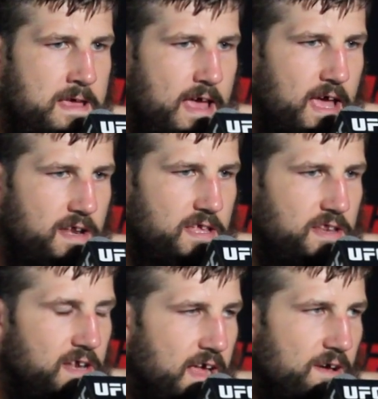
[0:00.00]
And he
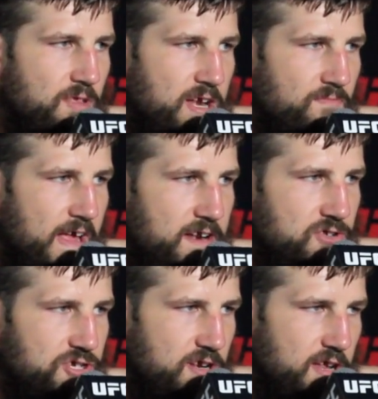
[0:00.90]
didn't have that
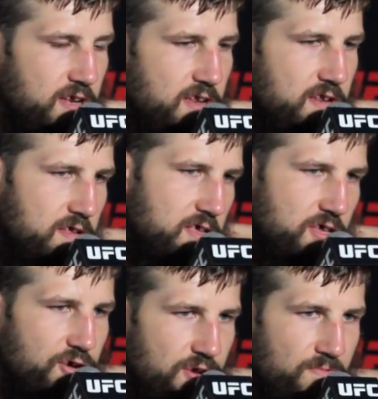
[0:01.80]
advantage, and he
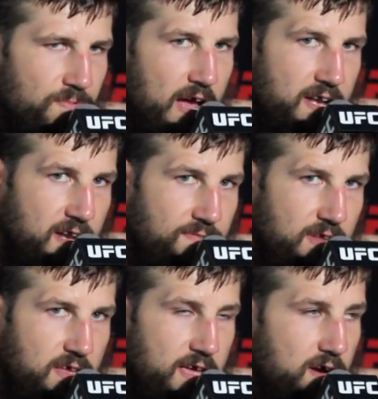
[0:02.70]
couldn't find
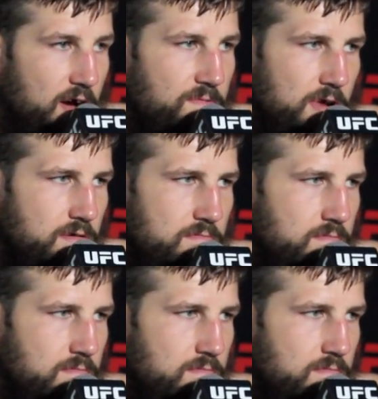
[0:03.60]
anything to get off on.